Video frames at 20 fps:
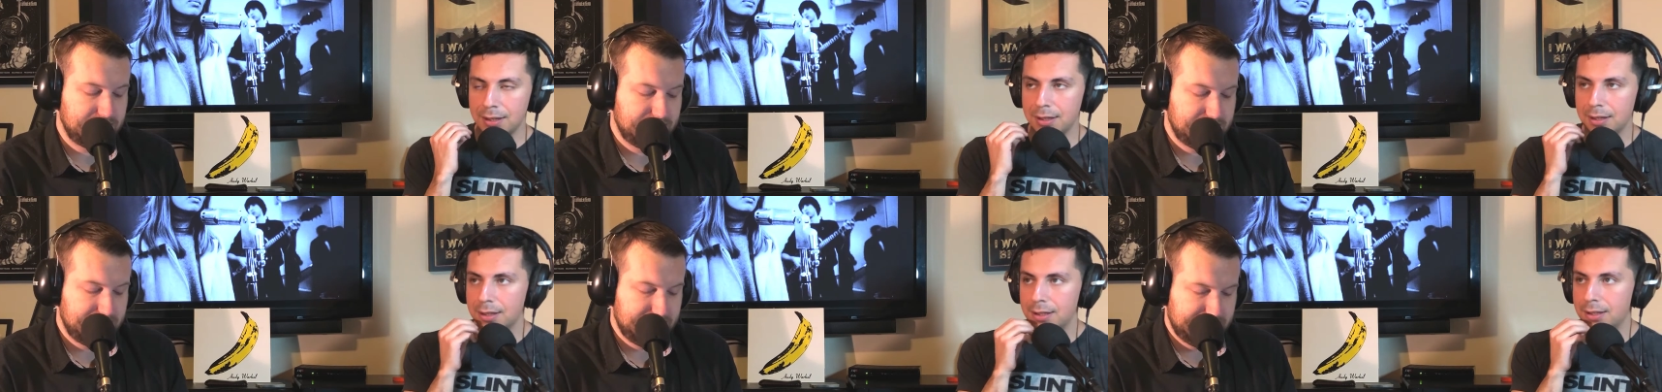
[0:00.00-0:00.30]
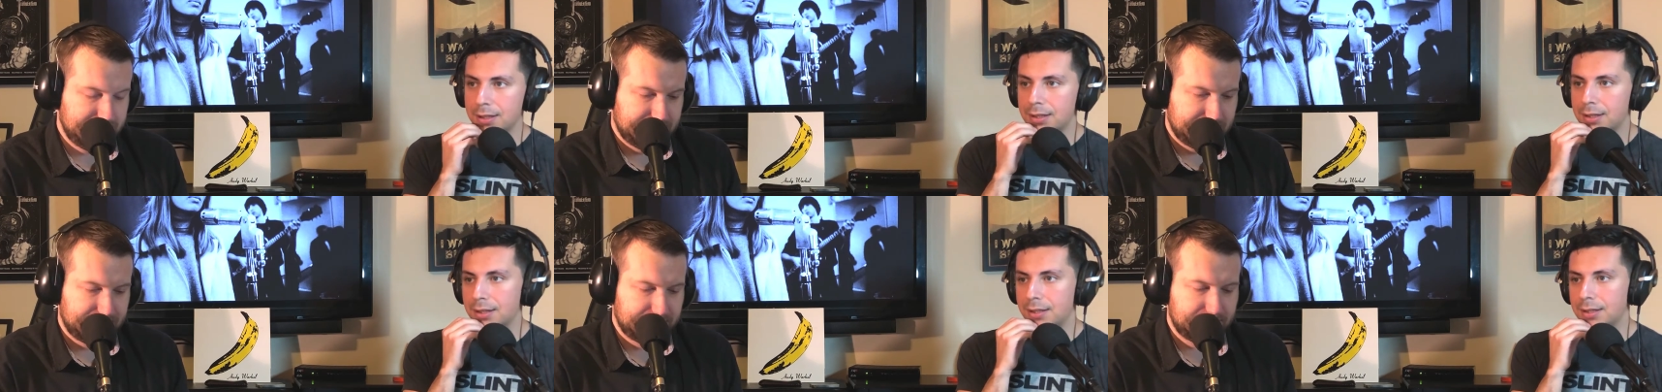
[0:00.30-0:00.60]

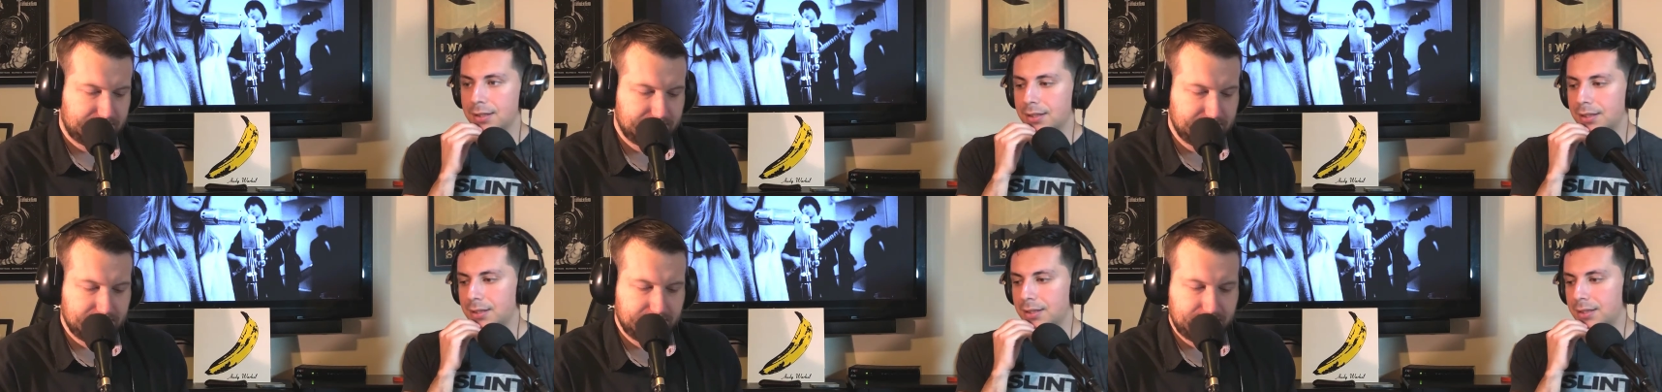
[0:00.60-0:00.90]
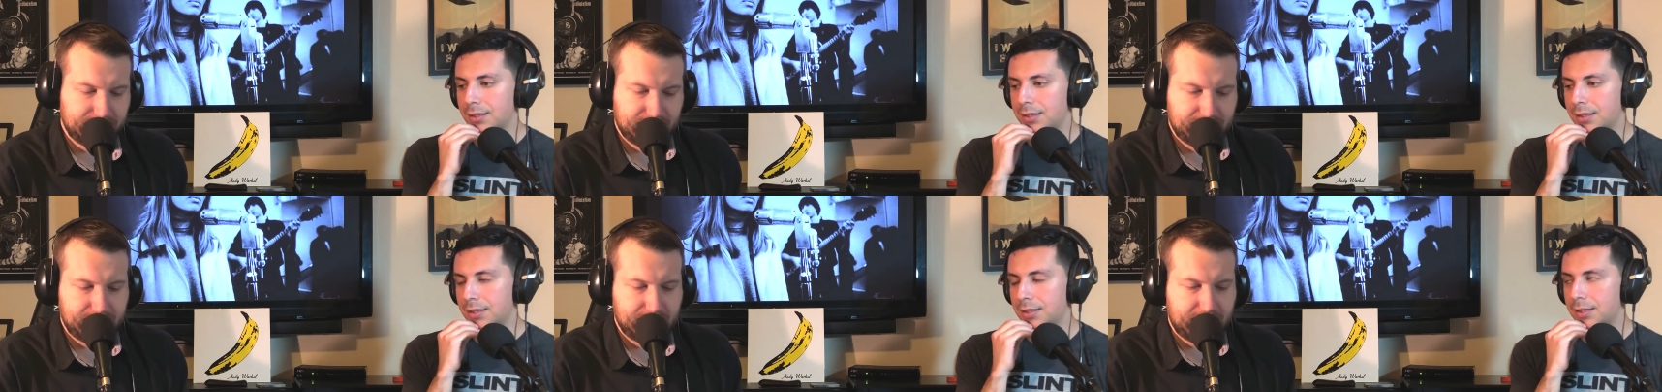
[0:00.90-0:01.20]
Speaker 1: it's
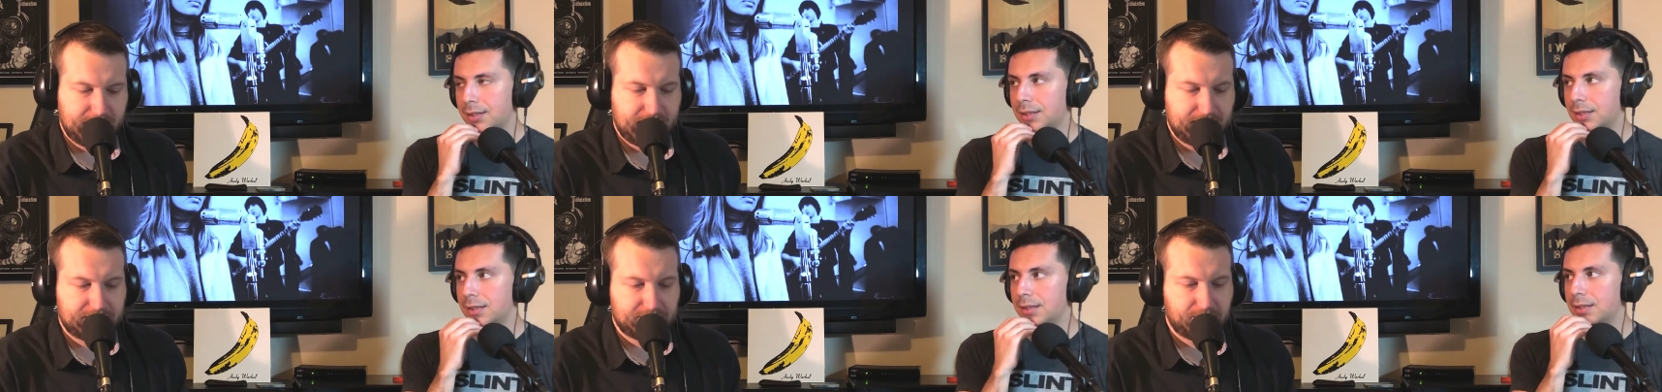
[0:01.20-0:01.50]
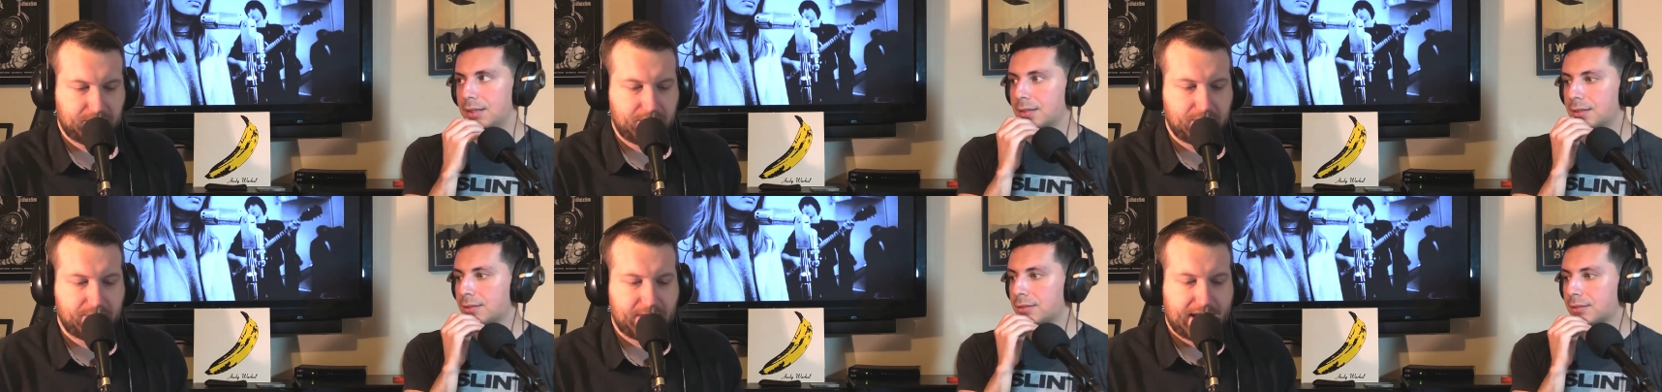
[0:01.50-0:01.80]
it's
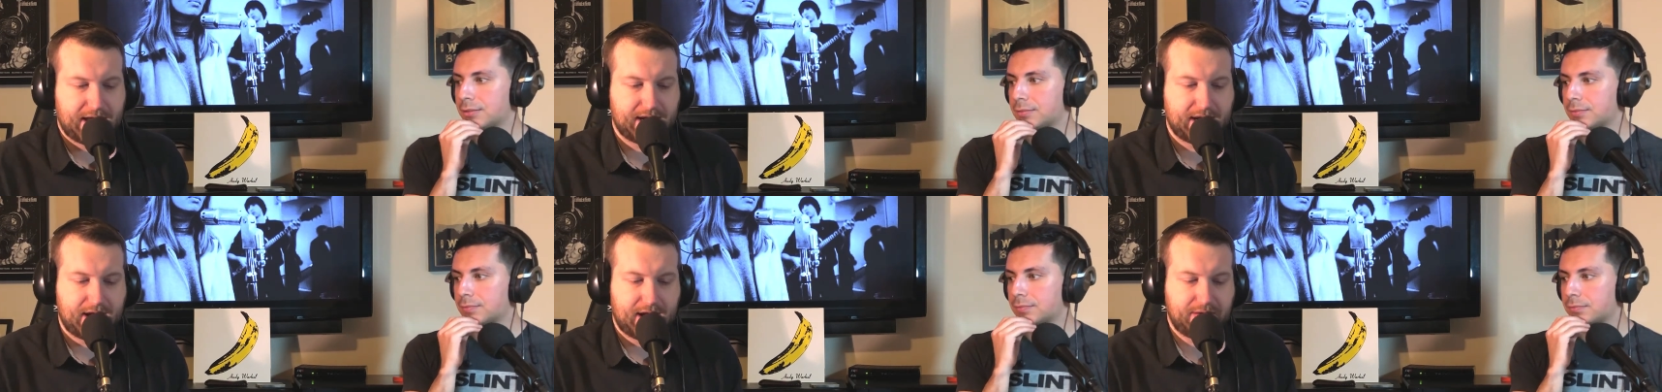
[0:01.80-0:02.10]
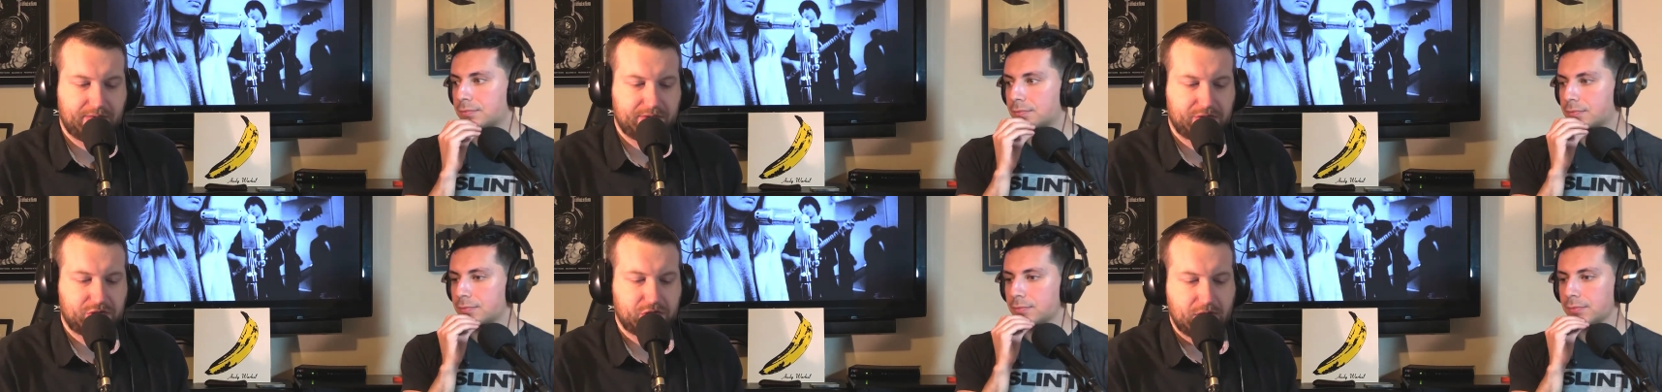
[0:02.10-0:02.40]
real bad.
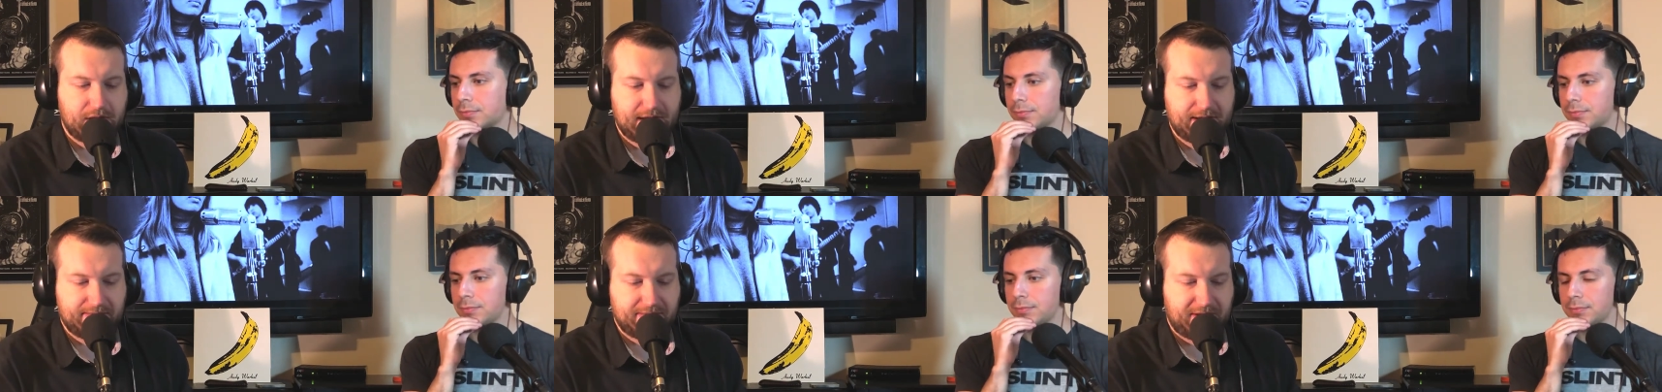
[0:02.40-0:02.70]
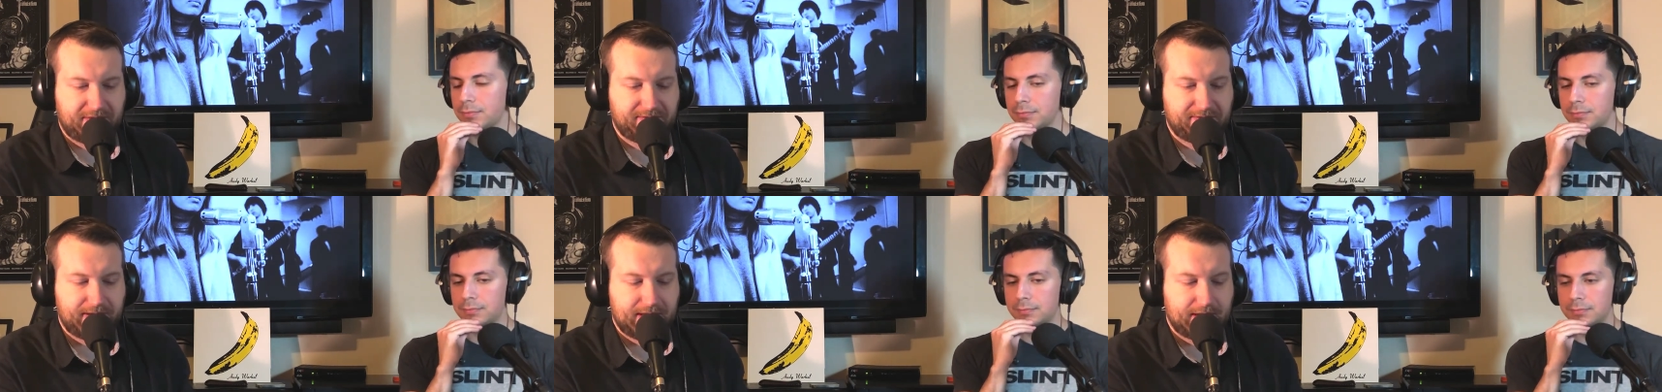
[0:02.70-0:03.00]
I was dragging
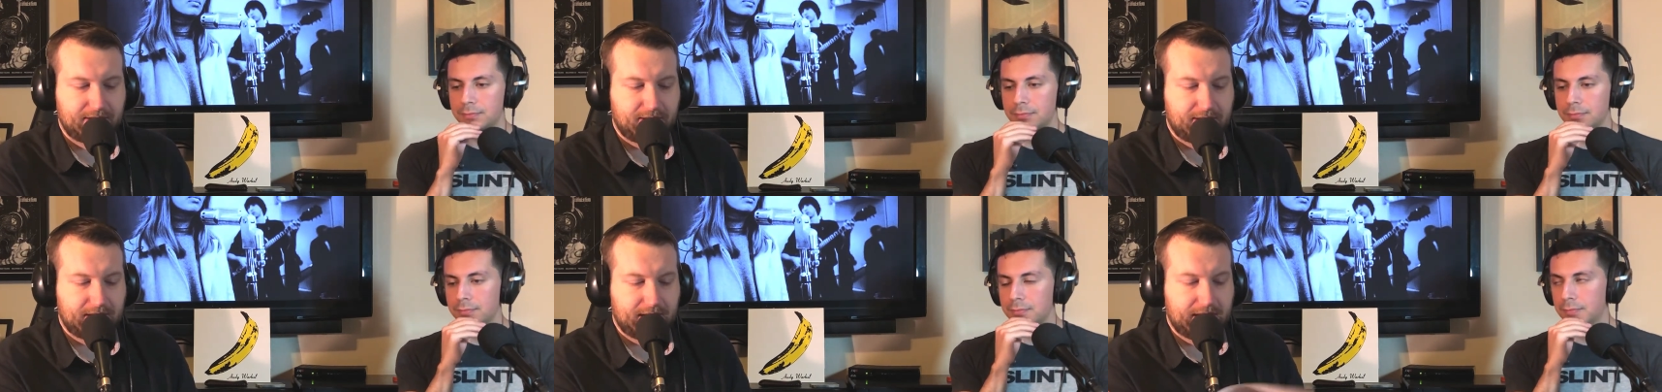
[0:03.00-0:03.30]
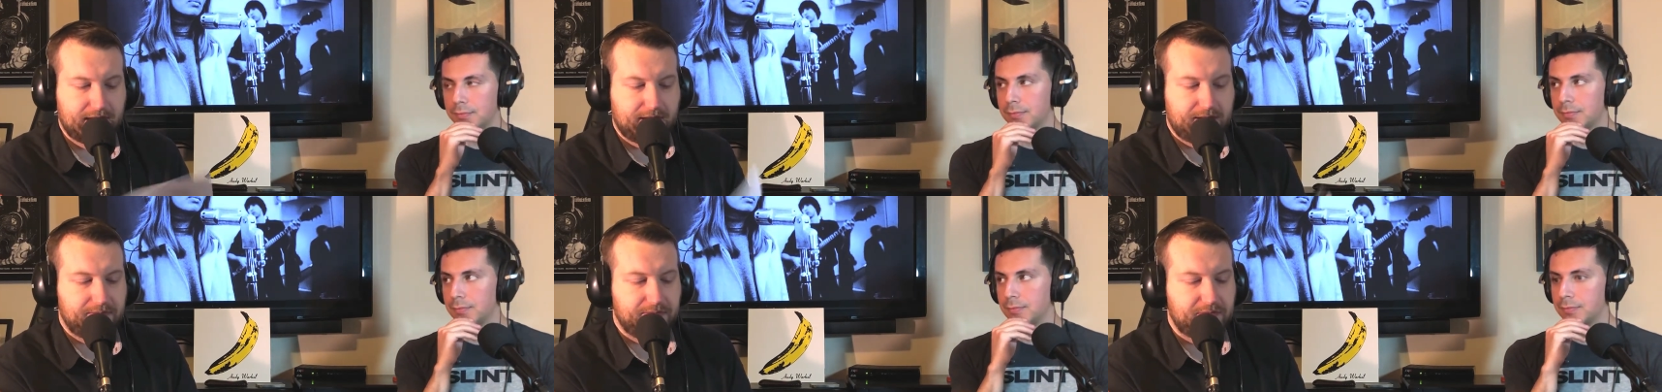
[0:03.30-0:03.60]
my feet on
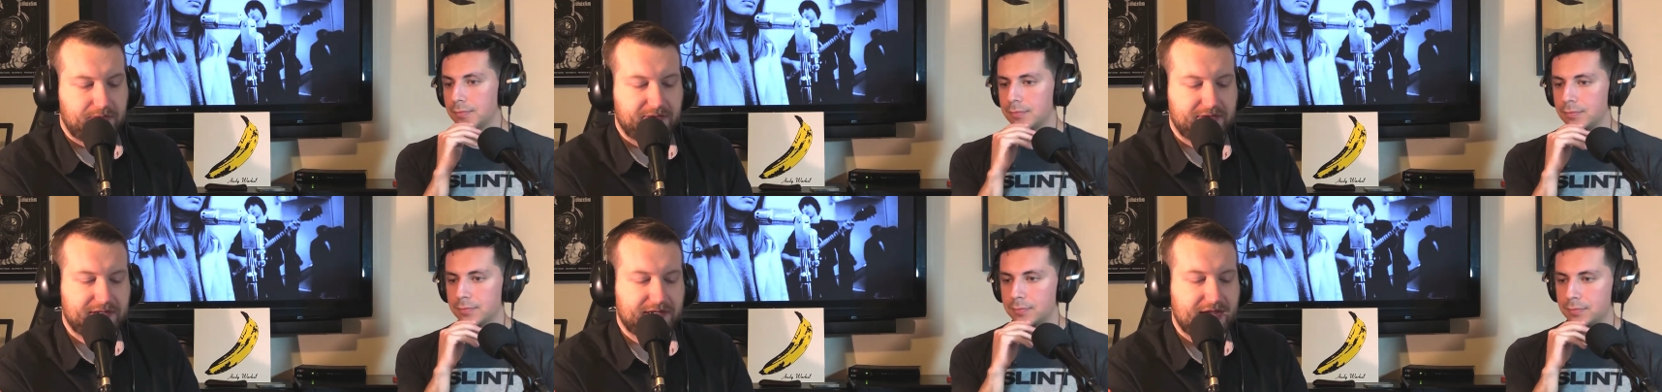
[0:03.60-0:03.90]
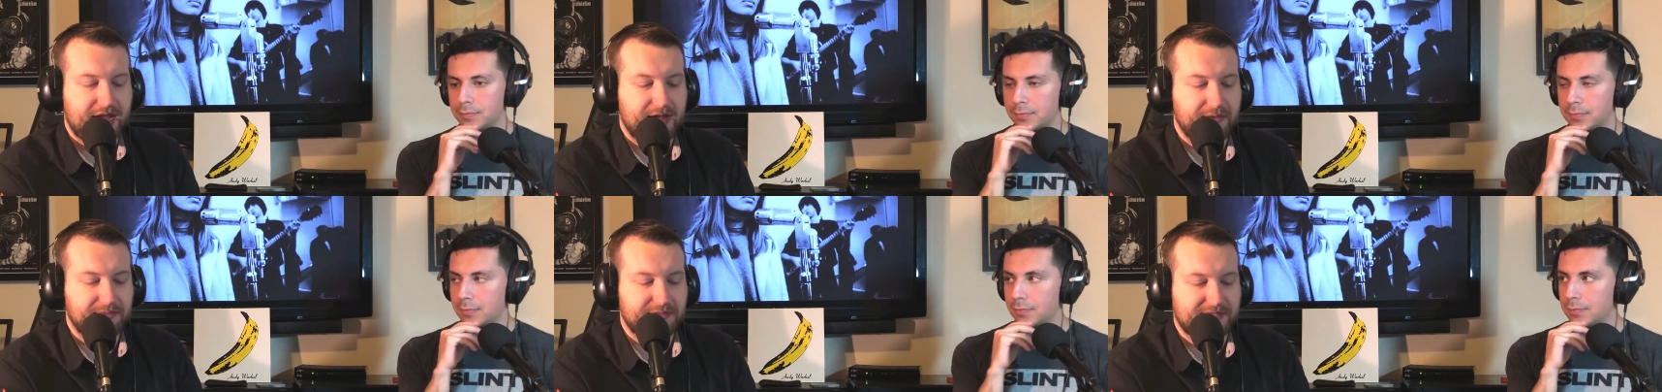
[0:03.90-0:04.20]
it, and both
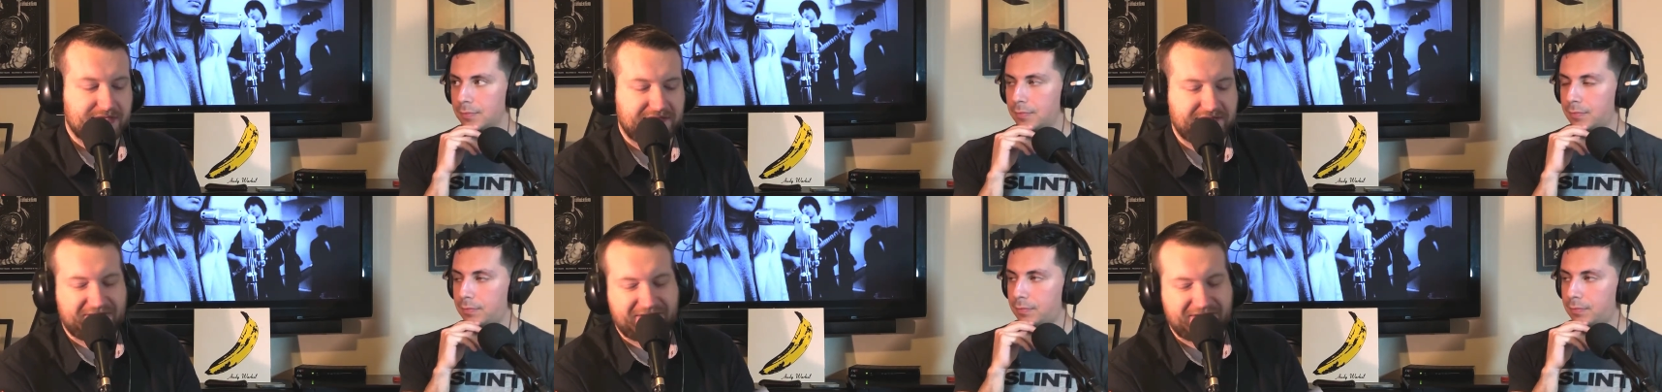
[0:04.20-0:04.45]
times I